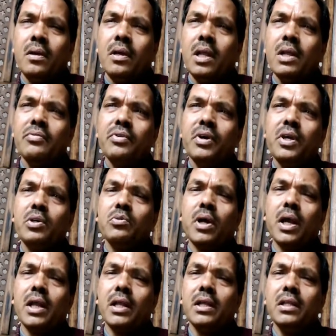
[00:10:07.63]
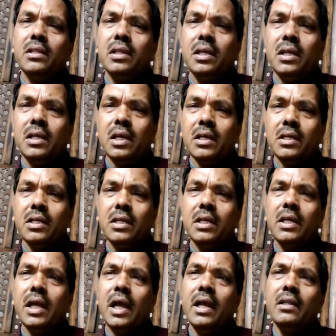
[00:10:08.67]
Refer to Article
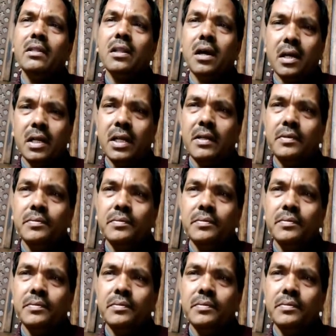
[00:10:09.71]
330.